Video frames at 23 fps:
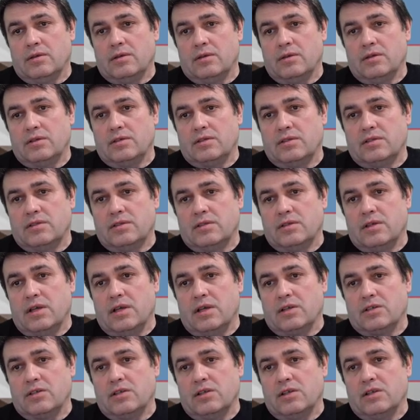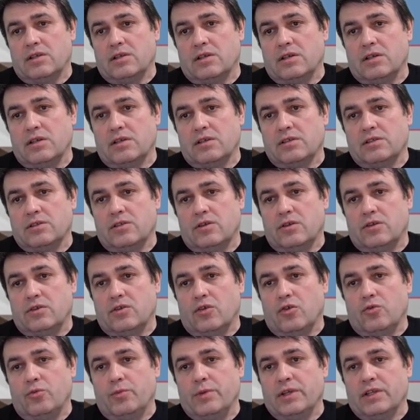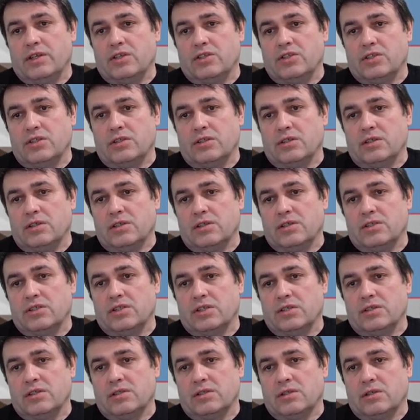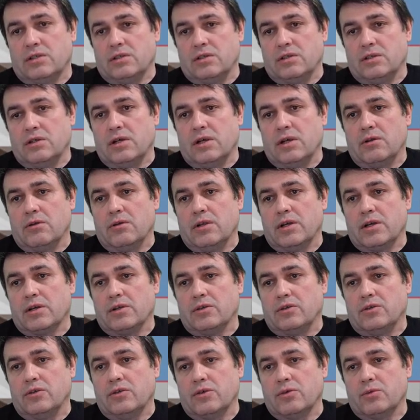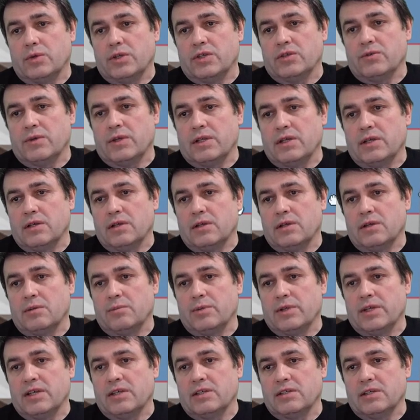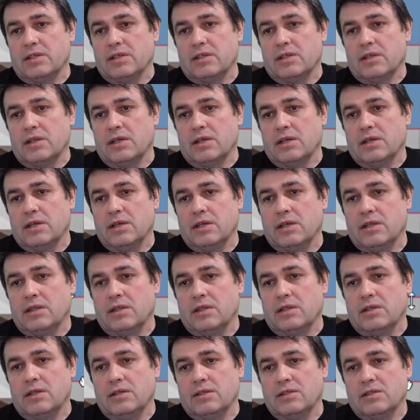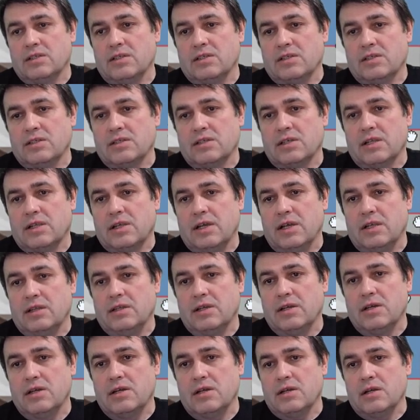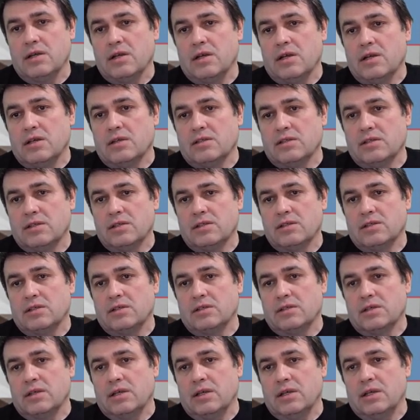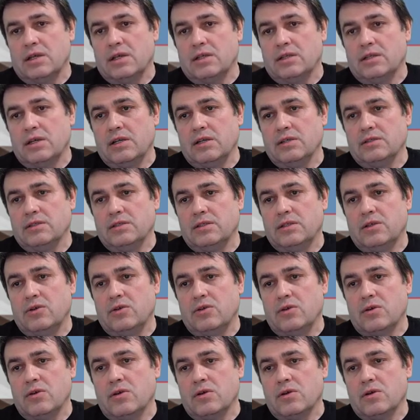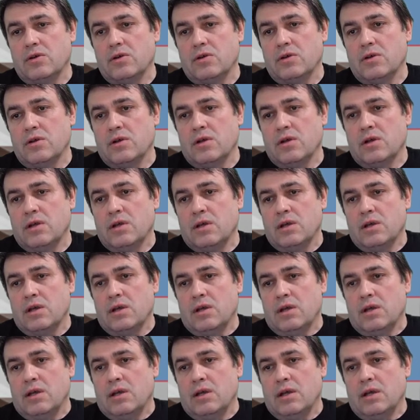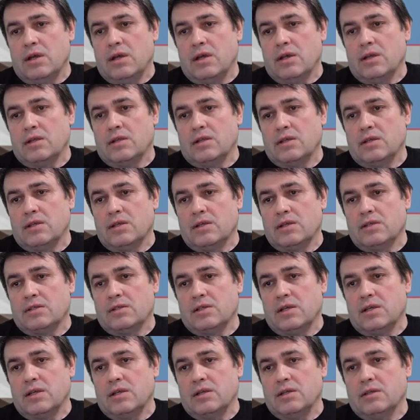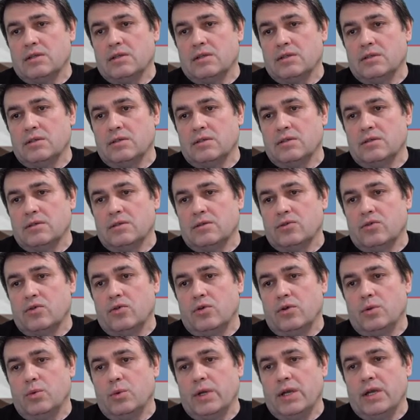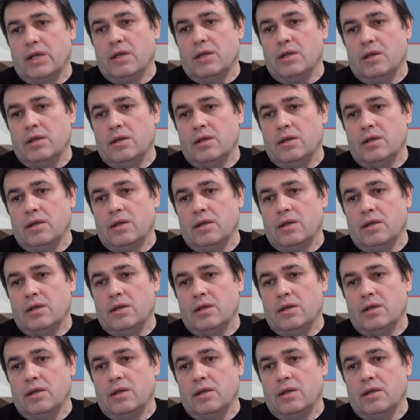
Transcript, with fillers: it's actually here is not opening here is just a regular door which one I replace it and this is the lander this is entrance door and here is a hallway